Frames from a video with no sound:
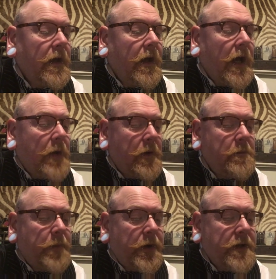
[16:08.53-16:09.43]
I
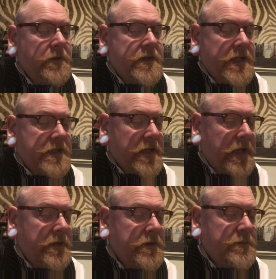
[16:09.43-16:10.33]
won't bore you with
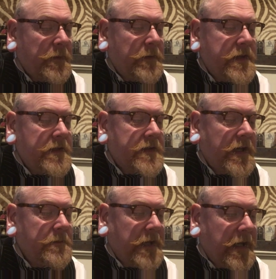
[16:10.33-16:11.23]
details, but when the
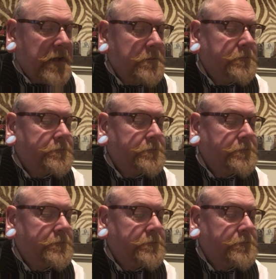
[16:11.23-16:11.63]
time came,